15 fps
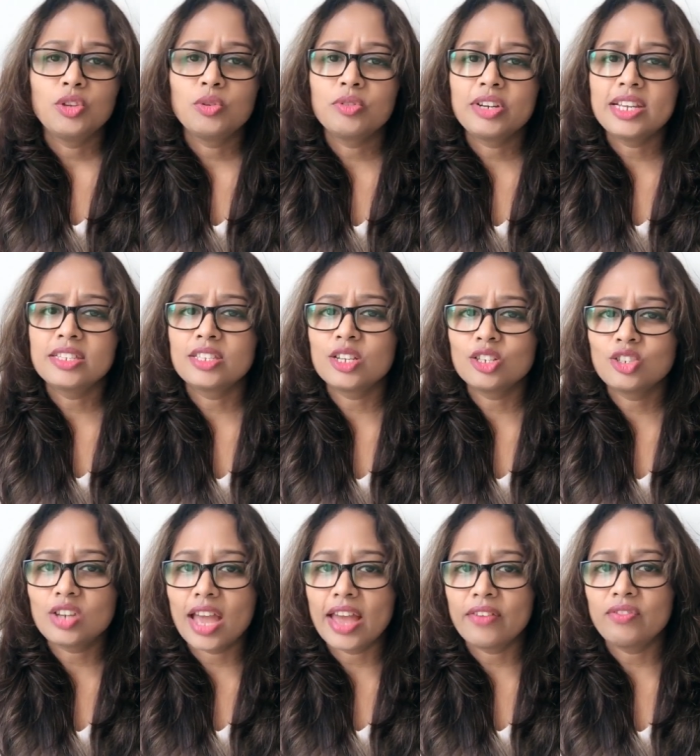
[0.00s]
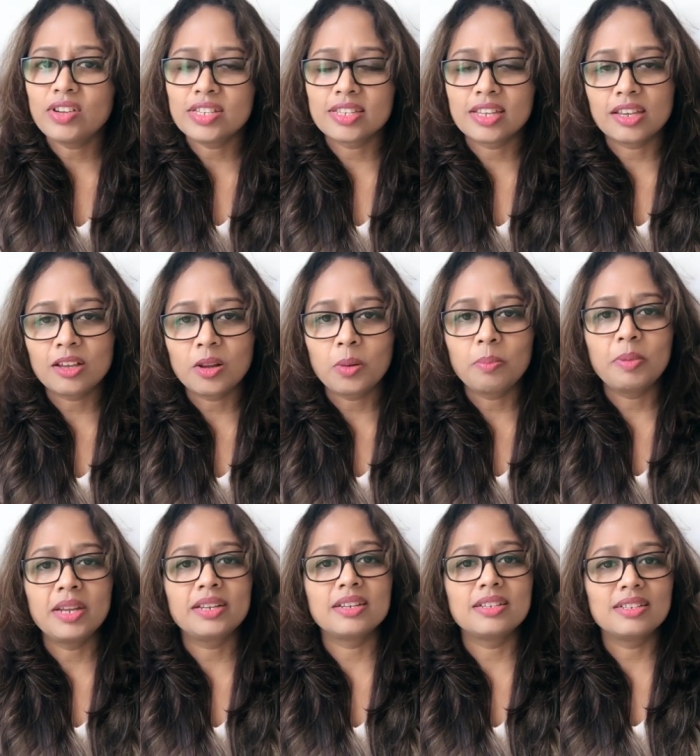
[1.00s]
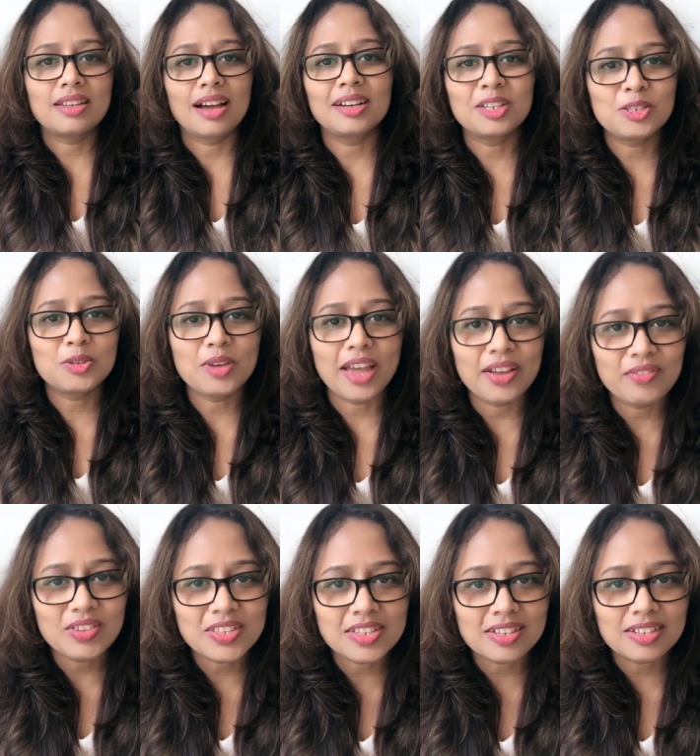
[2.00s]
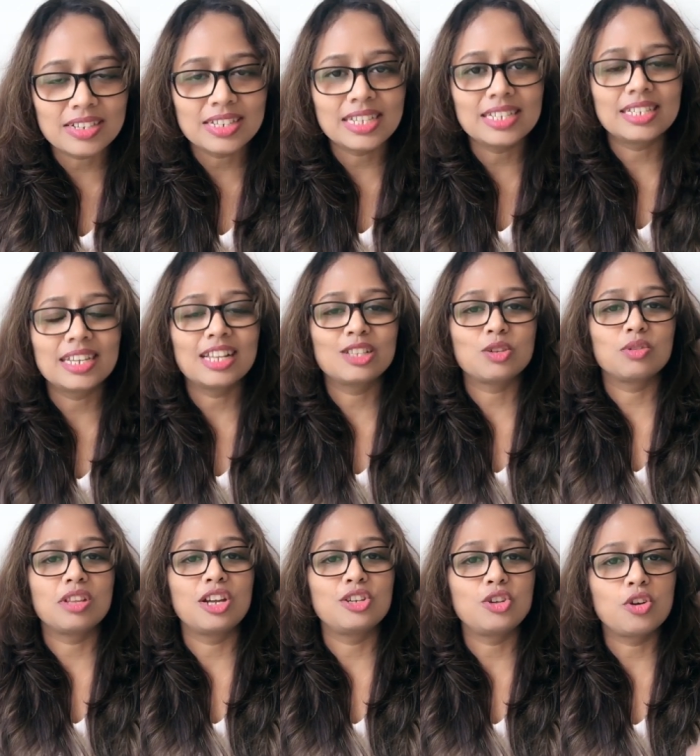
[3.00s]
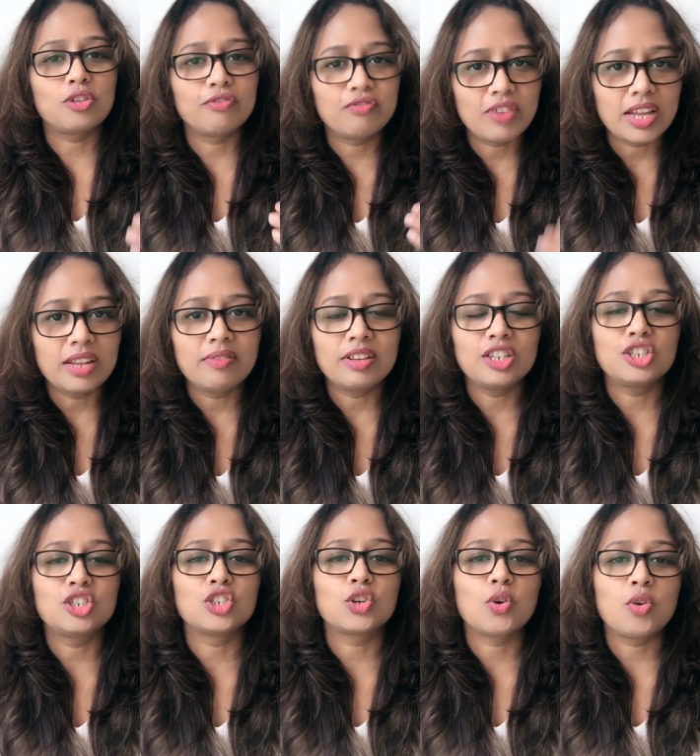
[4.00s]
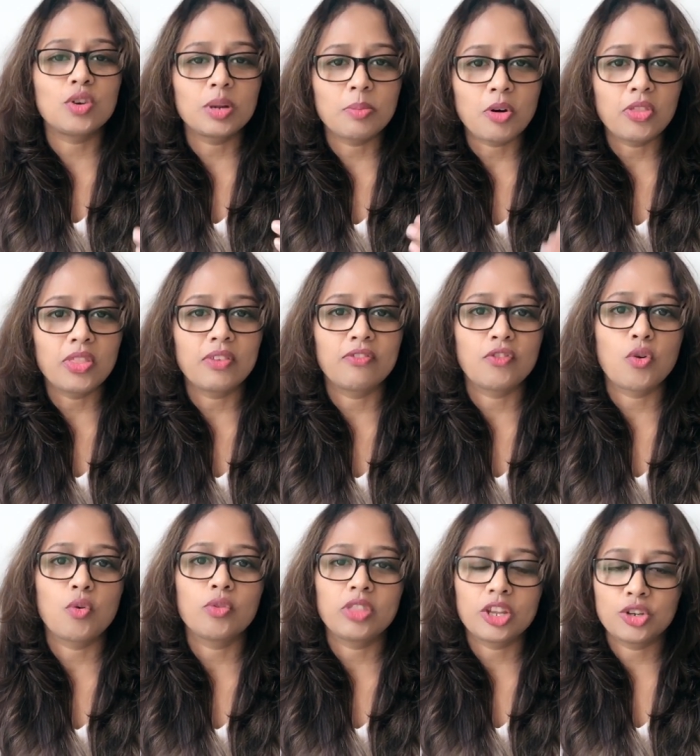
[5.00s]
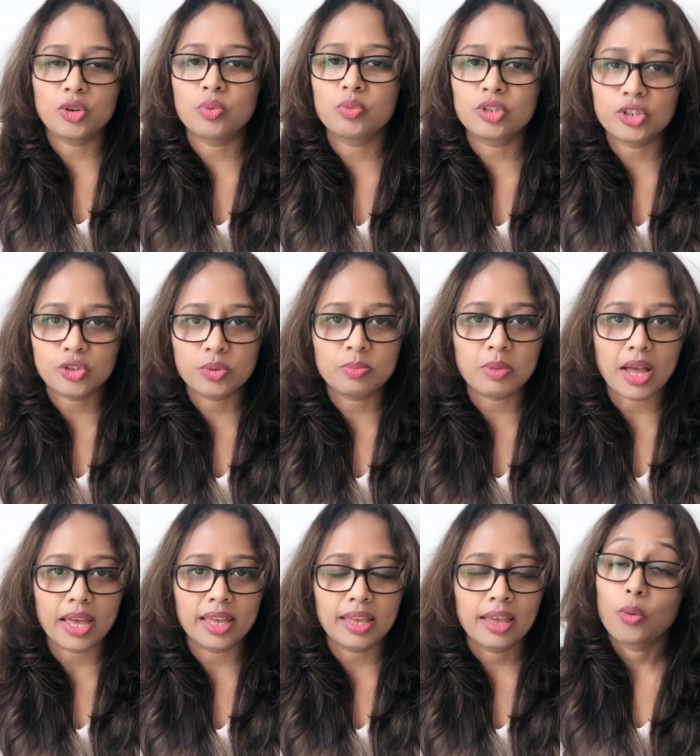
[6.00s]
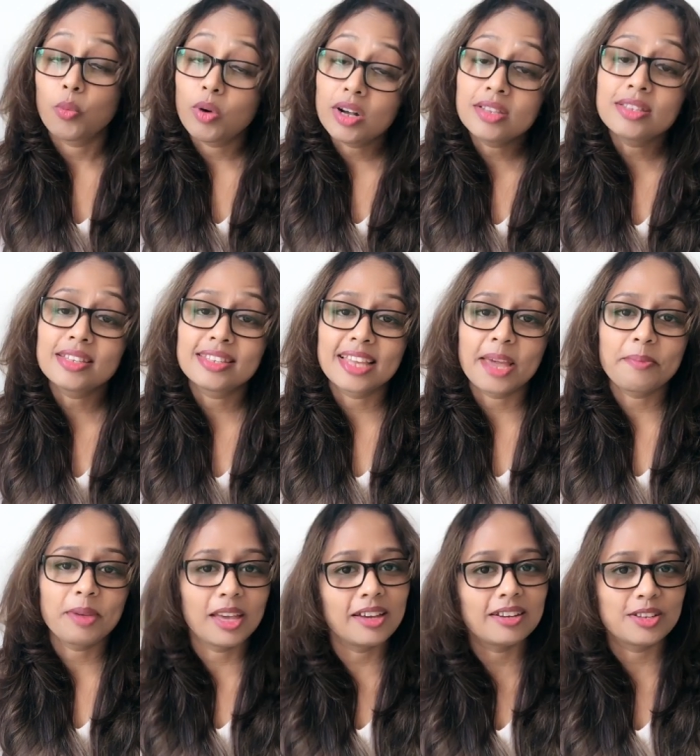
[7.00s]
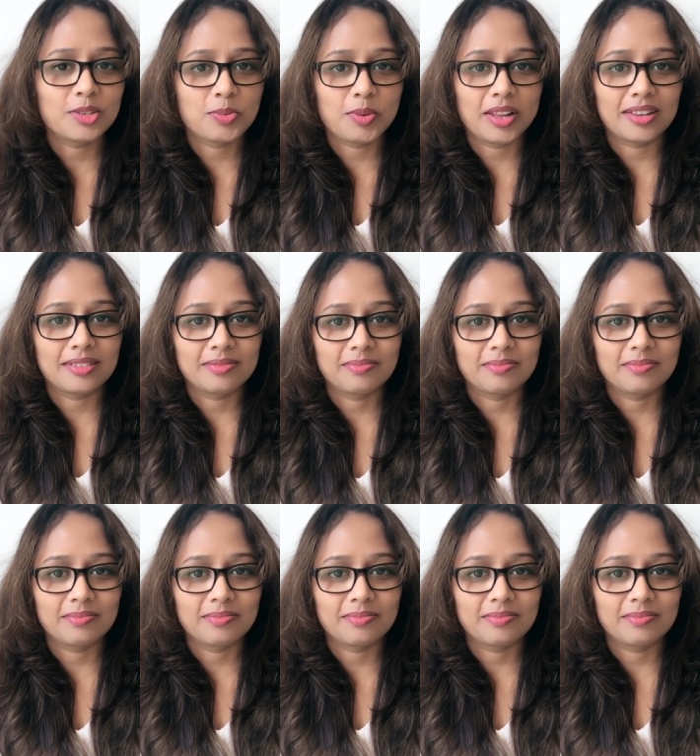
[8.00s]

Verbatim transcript: You researched every single bit and dug into every single detail so that you're very, very sure about the phone that you wish to buy. Works the same here as well.